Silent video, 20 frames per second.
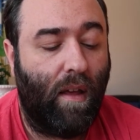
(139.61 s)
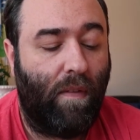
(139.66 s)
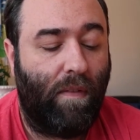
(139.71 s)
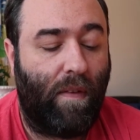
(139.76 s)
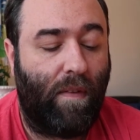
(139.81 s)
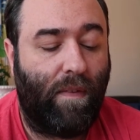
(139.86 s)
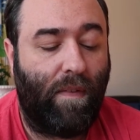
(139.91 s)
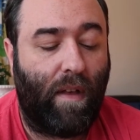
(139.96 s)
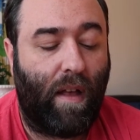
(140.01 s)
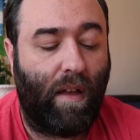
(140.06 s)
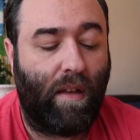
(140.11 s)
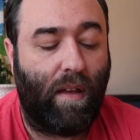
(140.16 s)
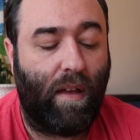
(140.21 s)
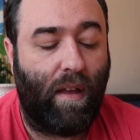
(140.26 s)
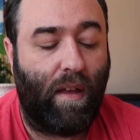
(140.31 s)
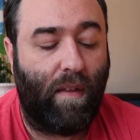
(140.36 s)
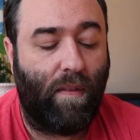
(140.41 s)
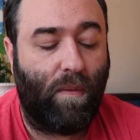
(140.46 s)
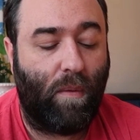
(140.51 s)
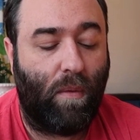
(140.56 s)
Then
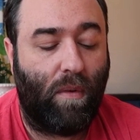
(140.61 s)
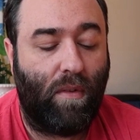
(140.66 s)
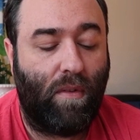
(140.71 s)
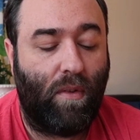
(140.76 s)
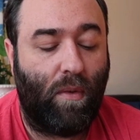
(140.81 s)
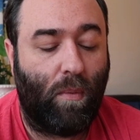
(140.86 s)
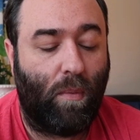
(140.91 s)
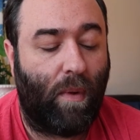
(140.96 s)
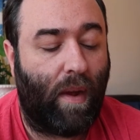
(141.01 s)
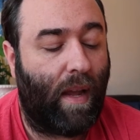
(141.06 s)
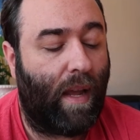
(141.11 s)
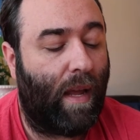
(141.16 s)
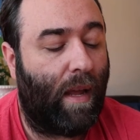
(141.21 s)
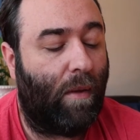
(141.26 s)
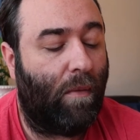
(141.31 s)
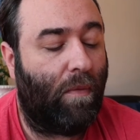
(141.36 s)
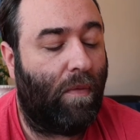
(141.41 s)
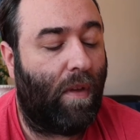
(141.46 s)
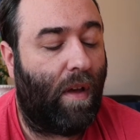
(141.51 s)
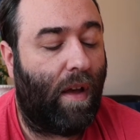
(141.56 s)
Sokka is going to
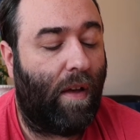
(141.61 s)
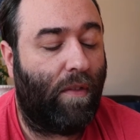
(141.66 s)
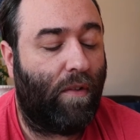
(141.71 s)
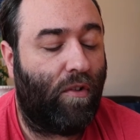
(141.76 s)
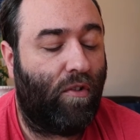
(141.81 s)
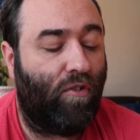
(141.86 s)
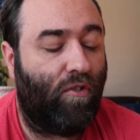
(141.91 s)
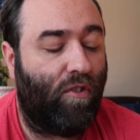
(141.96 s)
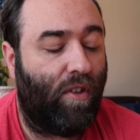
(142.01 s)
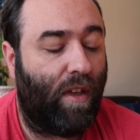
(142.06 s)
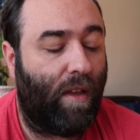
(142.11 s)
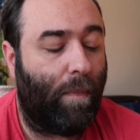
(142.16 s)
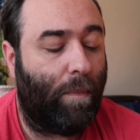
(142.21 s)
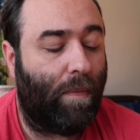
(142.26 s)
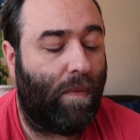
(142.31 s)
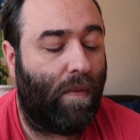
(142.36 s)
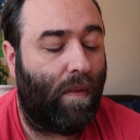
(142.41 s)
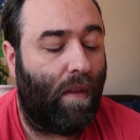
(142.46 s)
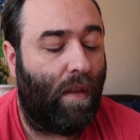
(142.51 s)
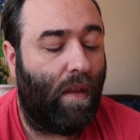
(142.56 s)
ram the other
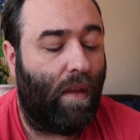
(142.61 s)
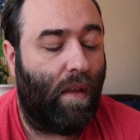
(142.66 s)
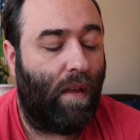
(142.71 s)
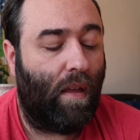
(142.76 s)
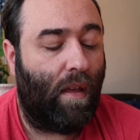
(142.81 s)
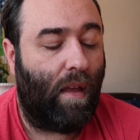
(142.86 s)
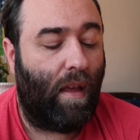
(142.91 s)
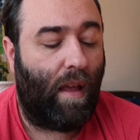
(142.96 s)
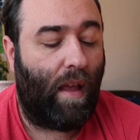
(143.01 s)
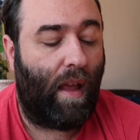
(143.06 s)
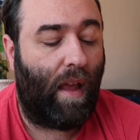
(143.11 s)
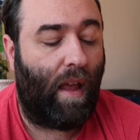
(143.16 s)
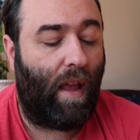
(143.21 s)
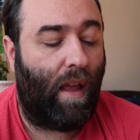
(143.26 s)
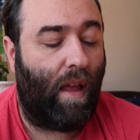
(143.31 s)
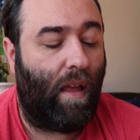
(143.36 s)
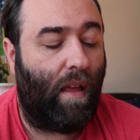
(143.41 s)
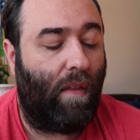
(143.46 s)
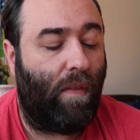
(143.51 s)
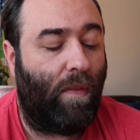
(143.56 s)
ships,
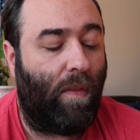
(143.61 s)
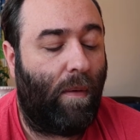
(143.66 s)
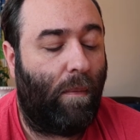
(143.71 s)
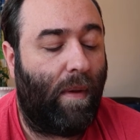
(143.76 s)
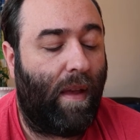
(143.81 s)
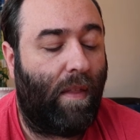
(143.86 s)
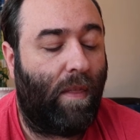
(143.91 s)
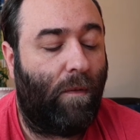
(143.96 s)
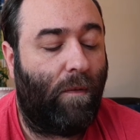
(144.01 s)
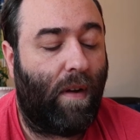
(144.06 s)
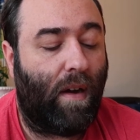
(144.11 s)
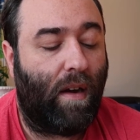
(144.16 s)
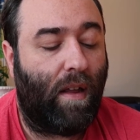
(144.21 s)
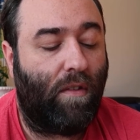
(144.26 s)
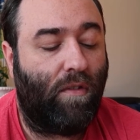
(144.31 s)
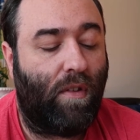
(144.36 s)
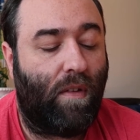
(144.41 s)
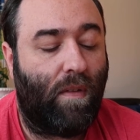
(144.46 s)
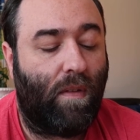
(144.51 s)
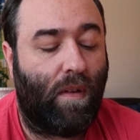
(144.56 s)
and then we have the Fire
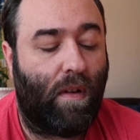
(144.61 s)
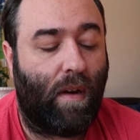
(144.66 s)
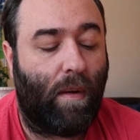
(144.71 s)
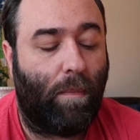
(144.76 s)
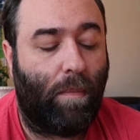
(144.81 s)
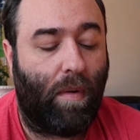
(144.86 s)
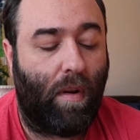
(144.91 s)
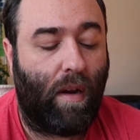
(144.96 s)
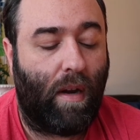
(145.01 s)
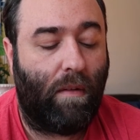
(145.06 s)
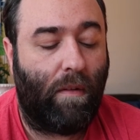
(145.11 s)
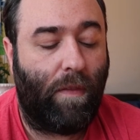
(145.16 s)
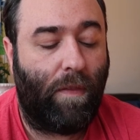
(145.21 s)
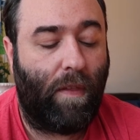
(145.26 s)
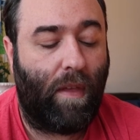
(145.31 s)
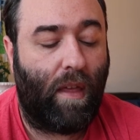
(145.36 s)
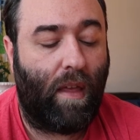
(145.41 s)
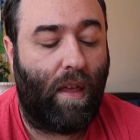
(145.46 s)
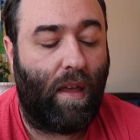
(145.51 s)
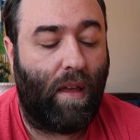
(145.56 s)
Nation starting to burn
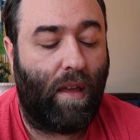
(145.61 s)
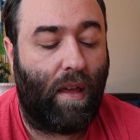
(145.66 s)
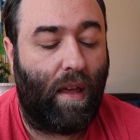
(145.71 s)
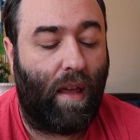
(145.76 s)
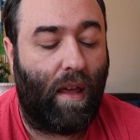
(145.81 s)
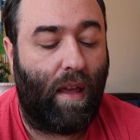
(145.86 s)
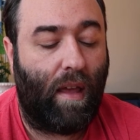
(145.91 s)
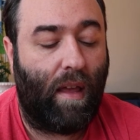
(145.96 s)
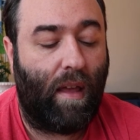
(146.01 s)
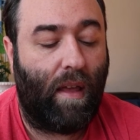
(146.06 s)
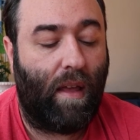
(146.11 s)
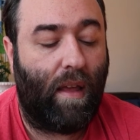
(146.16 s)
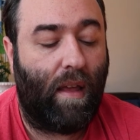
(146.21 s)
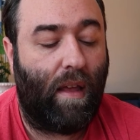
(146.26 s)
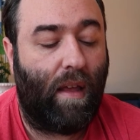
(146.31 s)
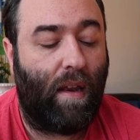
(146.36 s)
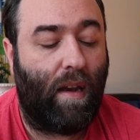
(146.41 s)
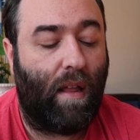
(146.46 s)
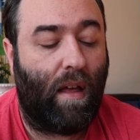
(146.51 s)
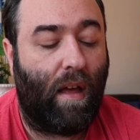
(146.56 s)
everything,
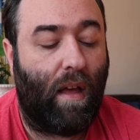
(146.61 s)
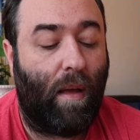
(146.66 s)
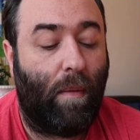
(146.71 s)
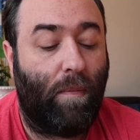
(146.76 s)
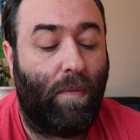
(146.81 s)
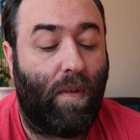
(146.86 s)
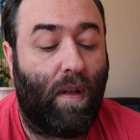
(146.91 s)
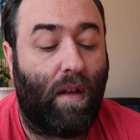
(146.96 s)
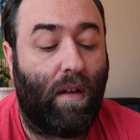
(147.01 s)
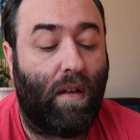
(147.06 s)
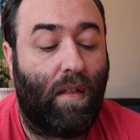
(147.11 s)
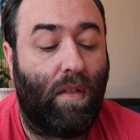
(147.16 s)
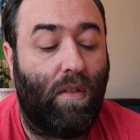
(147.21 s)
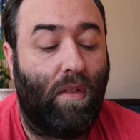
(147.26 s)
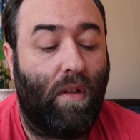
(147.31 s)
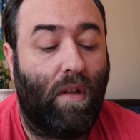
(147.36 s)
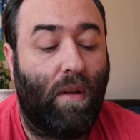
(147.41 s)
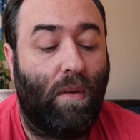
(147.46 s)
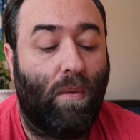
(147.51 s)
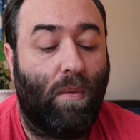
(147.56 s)
and Sokka
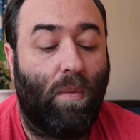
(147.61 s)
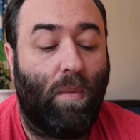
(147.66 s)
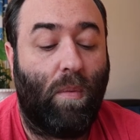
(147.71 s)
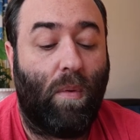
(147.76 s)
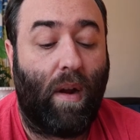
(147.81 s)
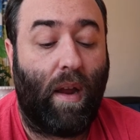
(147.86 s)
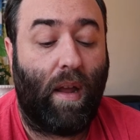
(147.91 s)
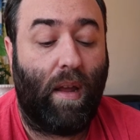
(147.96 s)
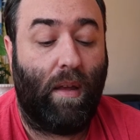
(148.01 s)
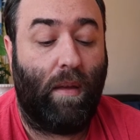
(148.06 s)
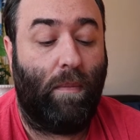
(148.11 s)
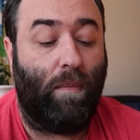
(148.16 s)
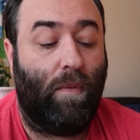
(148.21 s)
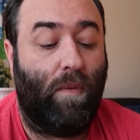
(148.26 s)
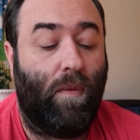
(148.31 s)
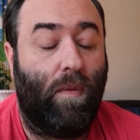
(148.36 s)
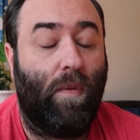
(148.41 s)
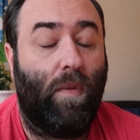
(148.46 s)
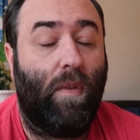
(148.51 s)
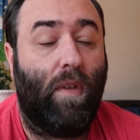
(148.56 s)
literally
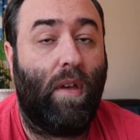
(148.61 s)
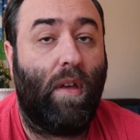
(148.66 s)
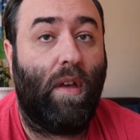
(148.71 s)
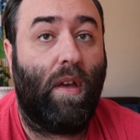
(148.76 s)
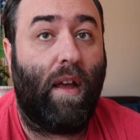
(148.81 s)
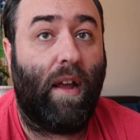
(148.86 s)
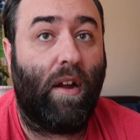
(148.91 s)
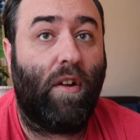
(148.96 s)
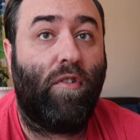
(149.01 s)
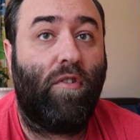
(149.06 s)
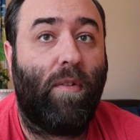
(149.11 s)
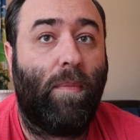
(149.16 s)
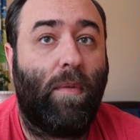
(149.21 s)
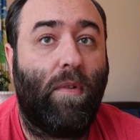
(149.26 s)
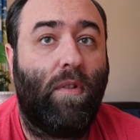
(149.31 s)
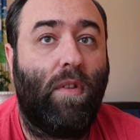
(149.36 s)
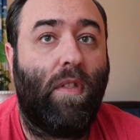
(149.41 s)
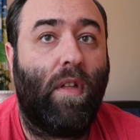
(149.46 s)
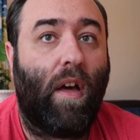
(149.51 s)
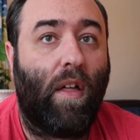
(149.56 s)
rams the airship
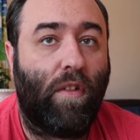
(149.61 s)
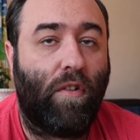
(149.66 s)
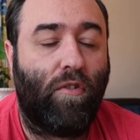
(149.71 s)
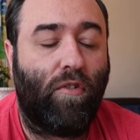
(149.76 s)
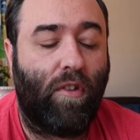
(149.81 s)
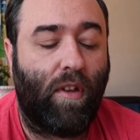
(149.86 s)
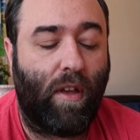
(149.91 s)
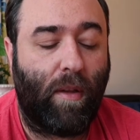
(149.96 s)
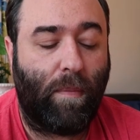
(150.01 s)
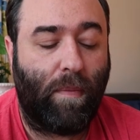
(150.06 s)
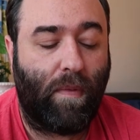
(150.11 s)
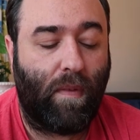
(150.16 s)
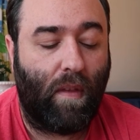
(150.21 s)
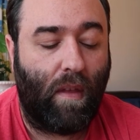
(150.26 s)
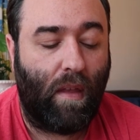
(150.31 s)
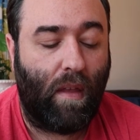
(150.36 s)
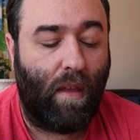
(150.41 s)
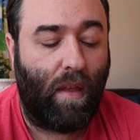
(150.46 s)
into the other ships,